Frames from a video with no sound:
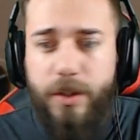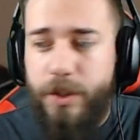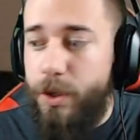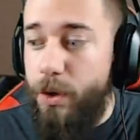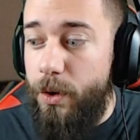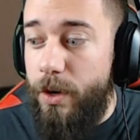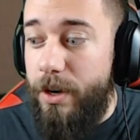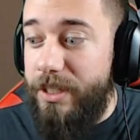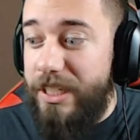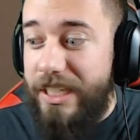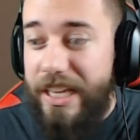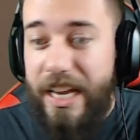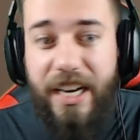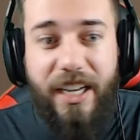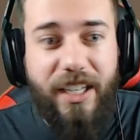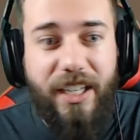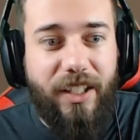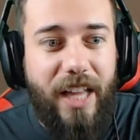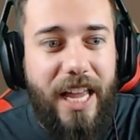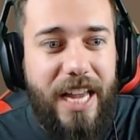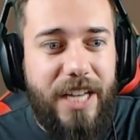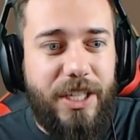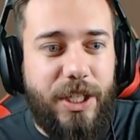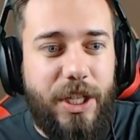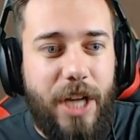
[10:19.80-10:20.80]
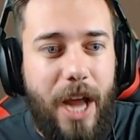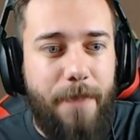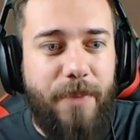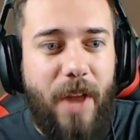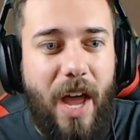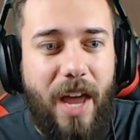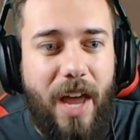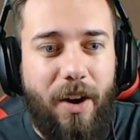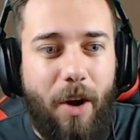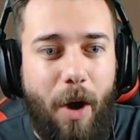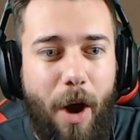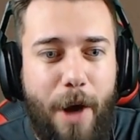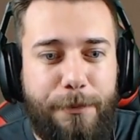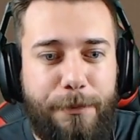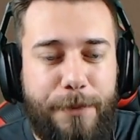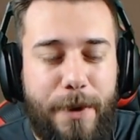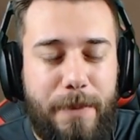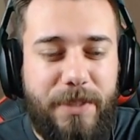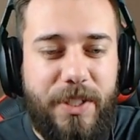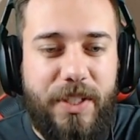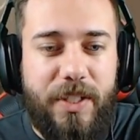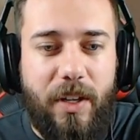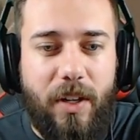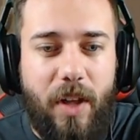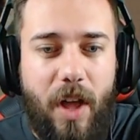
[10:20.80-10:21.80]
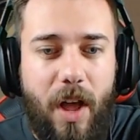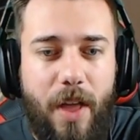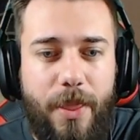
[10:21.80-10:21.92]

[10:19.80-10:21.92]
Dude, it glitched. I'm not off. I'm still